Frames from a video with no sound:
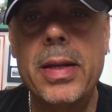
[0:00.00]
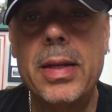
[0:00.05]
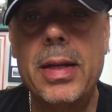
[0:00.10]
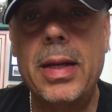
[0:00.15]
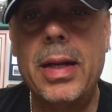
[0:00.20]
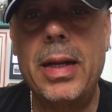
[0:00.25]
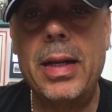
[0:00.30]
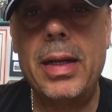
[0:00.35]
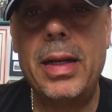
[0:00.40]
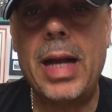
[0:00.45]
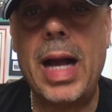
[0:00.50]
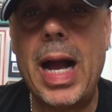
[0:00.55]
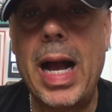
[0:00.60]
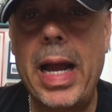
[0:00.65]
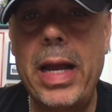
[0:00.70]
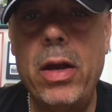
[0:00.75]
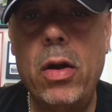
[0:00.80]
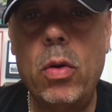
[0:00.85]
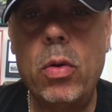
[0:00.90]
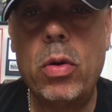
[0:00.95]

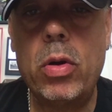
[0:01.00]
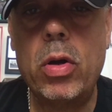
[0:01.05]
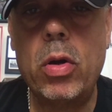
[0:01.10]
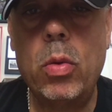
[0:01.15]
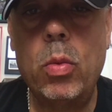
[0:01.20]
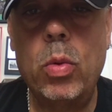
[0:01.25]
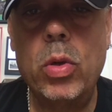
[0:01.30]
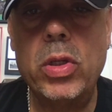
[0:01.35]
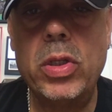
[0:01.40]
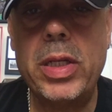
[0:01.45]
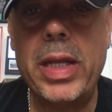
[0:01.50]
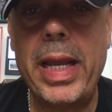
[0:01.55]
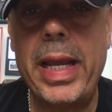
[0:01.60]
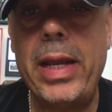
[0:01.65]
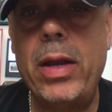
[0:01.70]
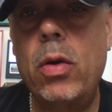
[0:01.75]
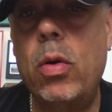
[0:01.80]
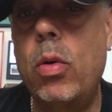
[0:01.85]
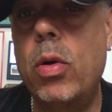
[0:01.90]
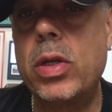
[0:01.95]
High Oak was a
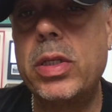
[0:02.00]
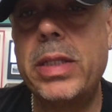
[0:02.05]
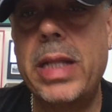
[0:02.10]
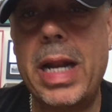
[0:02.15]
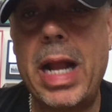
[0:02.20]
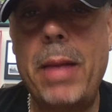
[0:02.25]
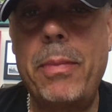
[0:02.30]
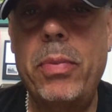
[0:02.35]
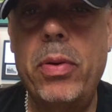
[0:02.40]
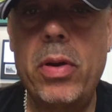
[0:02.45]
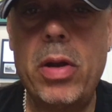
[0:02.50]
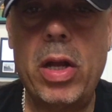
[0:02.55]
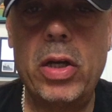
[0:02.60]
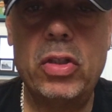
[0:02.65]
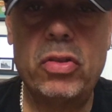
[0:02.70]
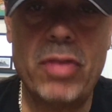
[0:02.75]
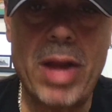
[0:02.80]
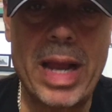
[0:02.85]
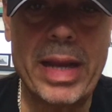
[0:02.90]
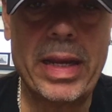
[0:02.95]
horse that I put on
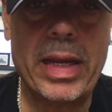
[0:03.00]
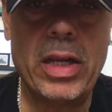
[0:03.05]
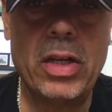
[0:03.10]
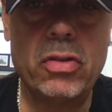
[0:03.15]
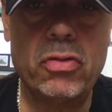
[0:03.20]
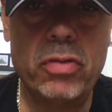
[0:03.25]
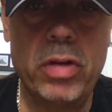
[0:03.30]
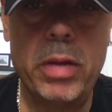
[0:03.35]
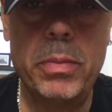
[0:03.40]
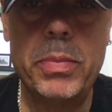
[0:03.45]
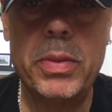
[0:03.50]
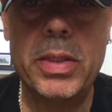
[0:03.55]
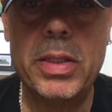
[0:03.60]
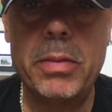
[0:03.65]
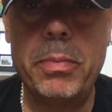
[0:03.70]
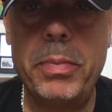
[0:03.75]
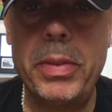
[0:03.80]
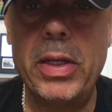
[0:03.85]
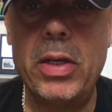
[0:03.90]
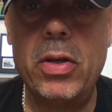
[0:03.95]
tracking
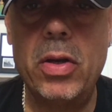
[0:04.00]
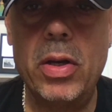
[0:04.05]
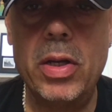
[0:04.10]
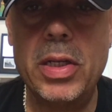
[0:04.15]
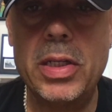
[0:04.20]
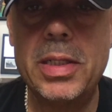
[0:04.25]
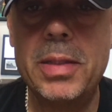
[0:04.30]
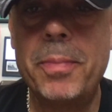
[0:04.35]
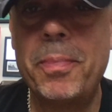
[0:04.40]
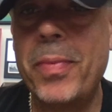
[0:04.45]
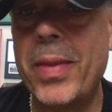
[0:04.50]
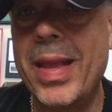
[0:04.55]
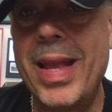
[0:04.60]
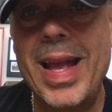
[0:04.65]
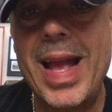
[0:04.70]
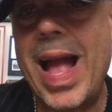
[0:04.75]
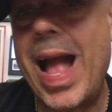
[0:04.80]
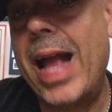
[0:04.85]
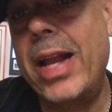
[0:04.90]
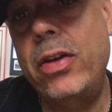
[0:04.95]
trips because
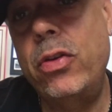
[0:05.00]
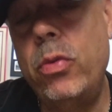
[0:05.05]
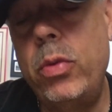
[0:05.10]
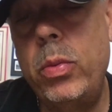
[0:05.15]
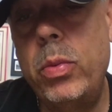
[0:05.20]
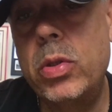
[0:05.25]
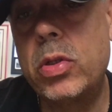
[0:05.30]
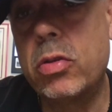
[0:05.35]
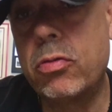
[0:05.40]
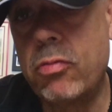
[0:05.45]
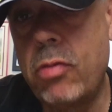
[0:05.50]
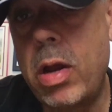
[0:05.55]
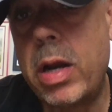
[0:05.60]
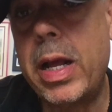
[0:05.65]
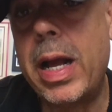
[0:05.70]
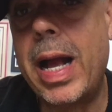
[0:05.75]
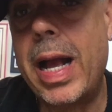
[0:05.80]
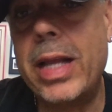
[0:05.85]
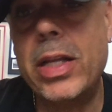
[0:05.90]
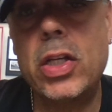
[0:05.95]
I knew he was a
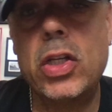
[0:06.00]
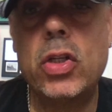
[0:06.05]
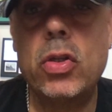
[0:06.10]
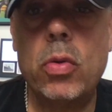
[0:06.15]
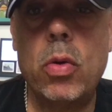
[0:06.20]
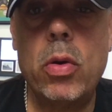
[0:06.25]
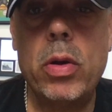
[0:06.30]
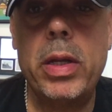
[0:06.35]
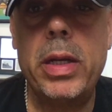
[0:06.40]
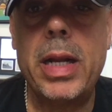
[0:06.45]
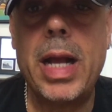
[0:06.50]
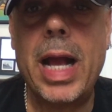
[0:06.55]
runner. I saw it.